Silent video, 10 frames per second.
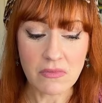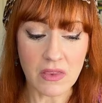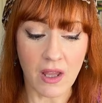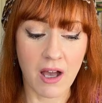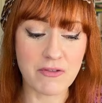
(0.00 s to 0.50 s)

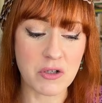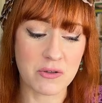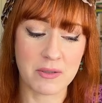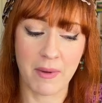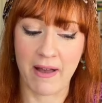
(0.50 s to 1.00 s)
I've
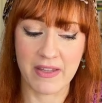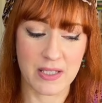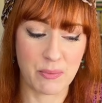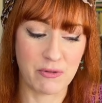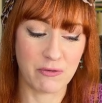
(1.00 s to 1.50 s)
talked about
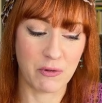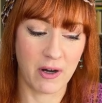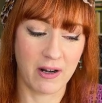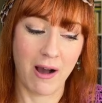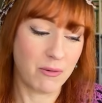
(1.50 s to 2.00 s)
this before
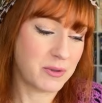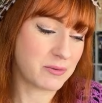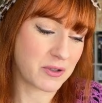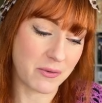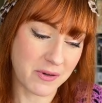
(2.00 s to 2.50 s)
and I will
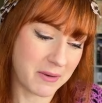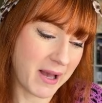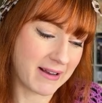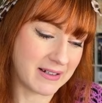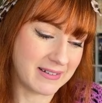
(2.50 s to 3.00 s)
talk
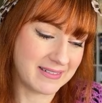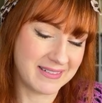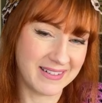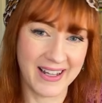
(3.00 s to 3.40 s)
about it